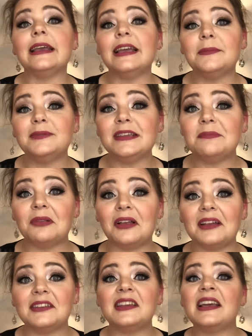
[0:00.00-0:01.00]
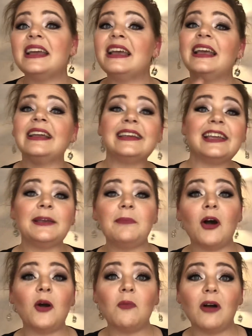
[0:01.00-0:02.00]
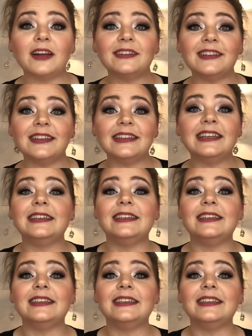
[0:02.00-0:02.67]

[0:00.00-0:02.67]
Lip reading: Ipsy Plus, keep on watching.